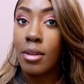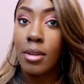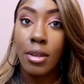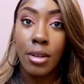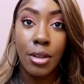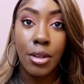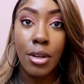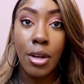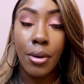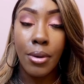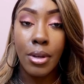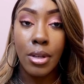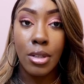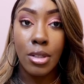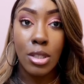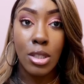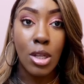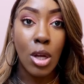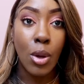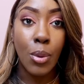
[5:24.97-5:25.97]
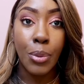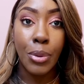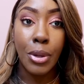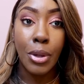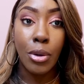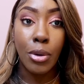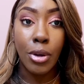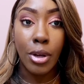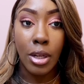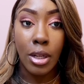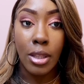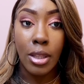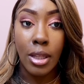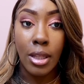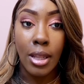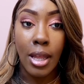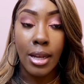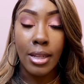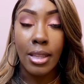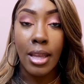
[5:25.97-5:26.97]
you know, in a sew-in or anything
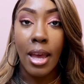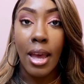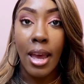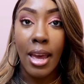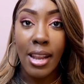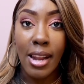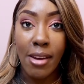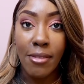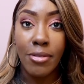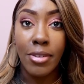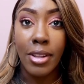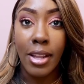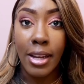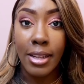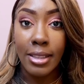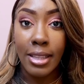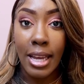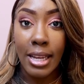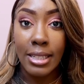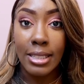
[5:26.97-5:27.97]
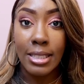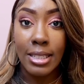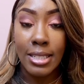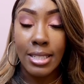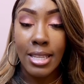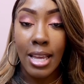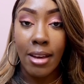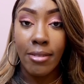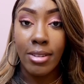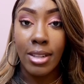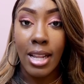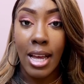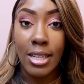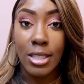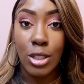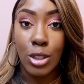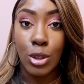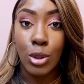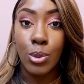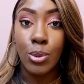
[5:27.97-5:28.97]
like that. And I feel like that does have a lot
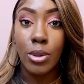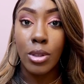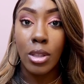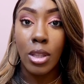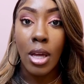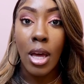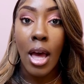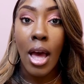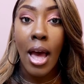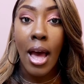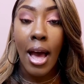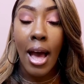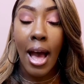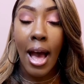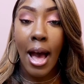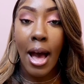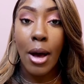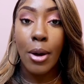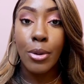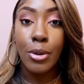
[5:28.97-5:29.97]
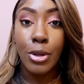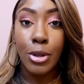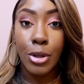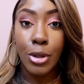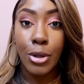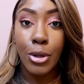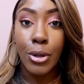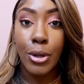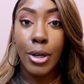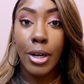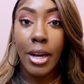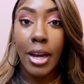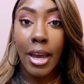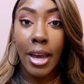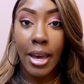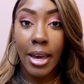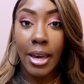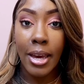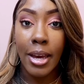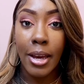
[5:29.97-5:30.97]
to do with how your
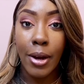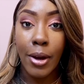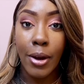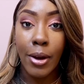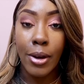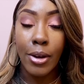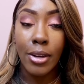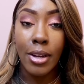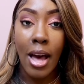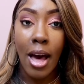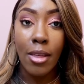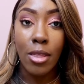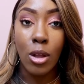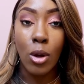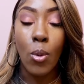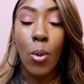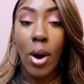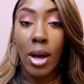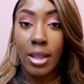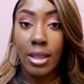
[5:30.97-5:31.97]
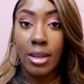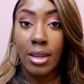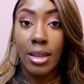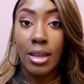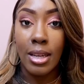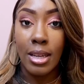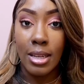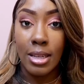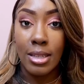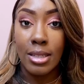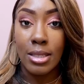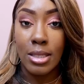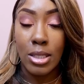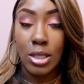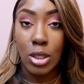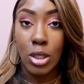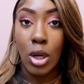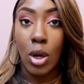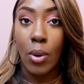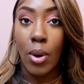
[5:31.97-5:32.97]
hair, how the quality is,
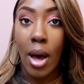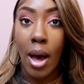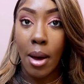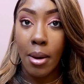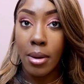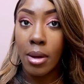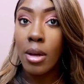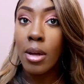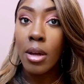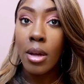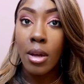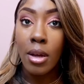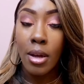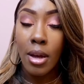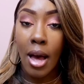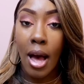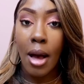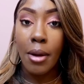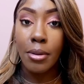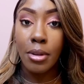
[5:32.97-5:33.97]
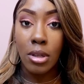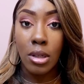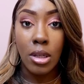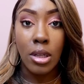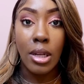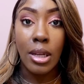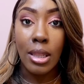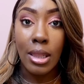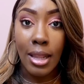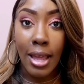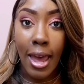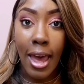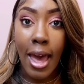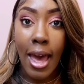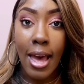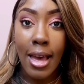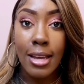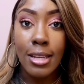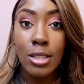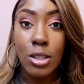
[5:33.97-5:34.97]
you know, how good it
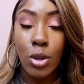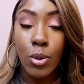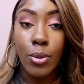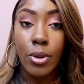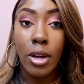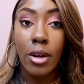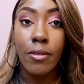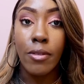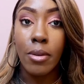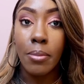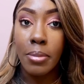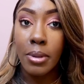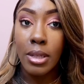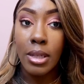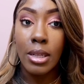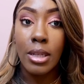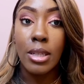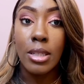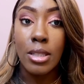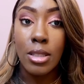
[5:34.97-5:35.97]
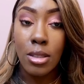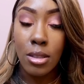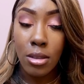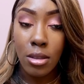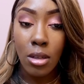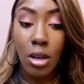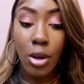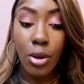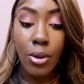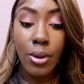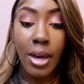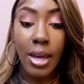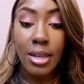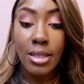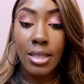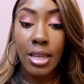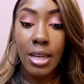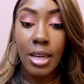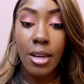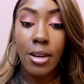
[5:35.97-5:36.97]
lasts or whatever, because you know you got to
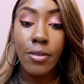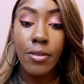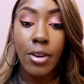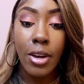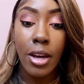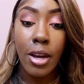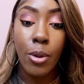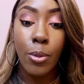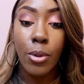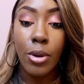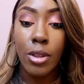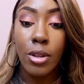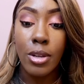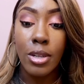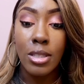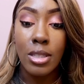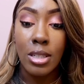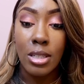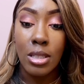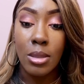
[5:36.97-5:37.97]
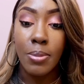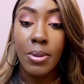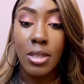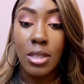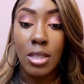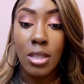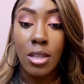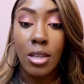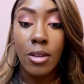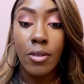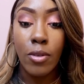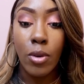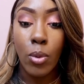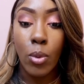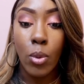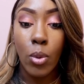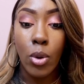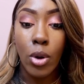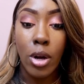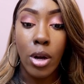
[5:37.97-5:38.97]
take care of your hair, whether it's expensive
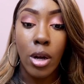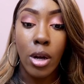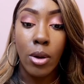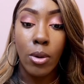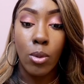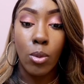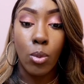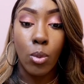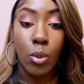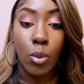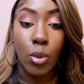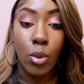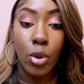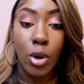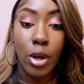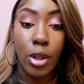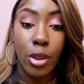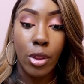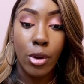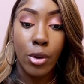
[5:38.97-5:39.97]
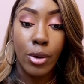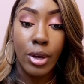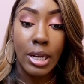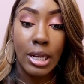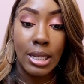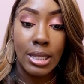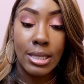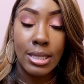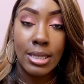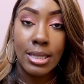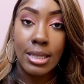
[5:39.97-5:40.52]
or whether it's